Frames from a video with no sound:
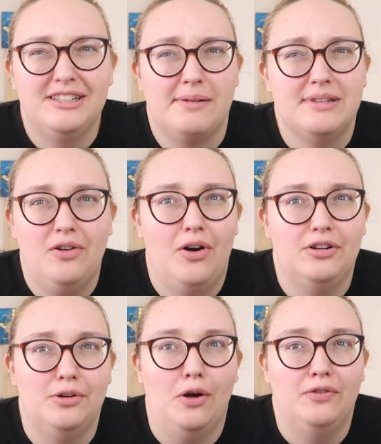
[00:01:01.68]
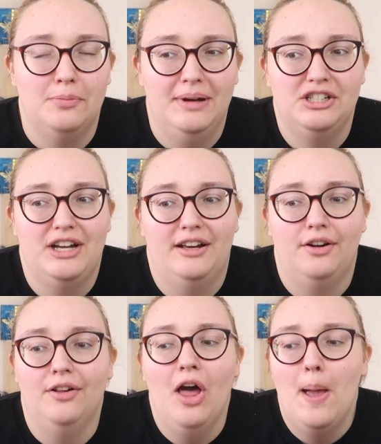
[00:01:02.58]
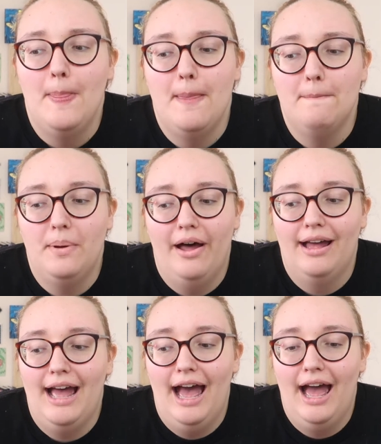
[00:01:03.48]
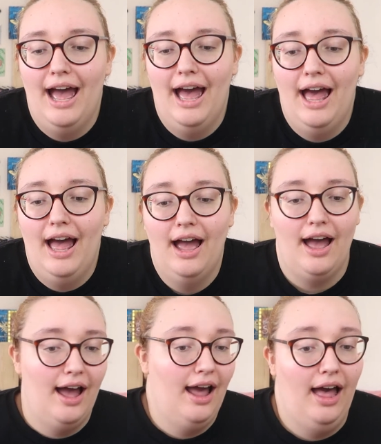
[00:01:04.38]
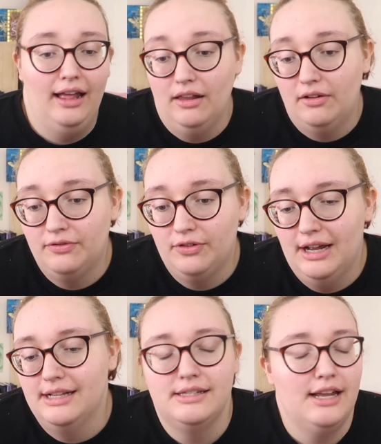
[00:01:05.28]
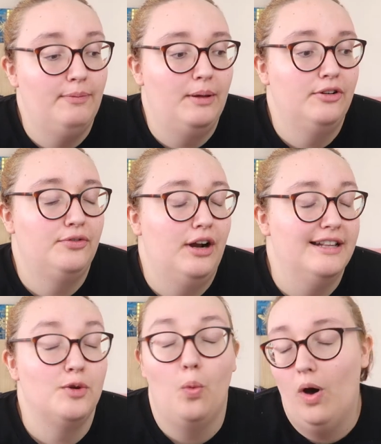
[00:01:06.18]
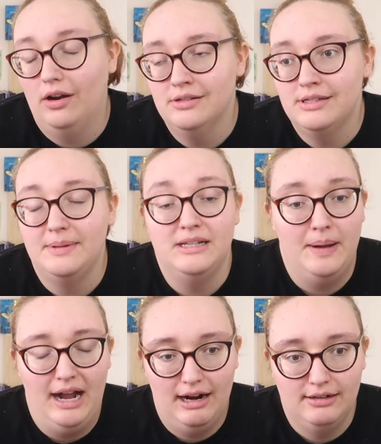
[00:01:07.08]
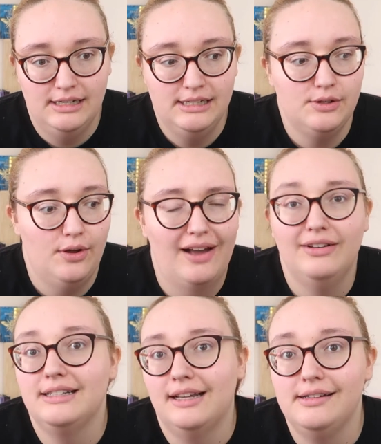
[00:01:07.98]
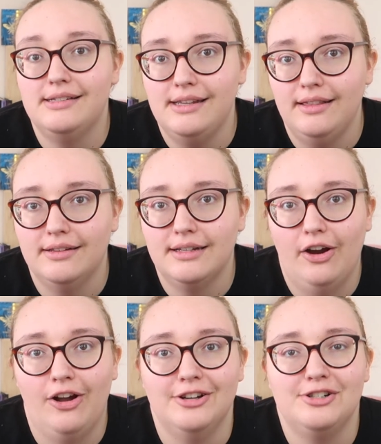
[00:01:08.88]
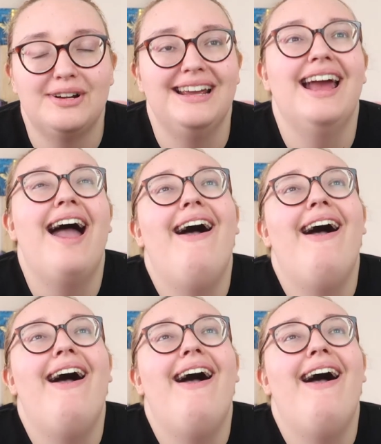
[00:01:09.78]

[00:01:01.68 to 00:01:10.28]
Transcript: times like on and off on my channel, but I love France. I've been to France once, been to Paris, so I haven't exactly seen the entire country,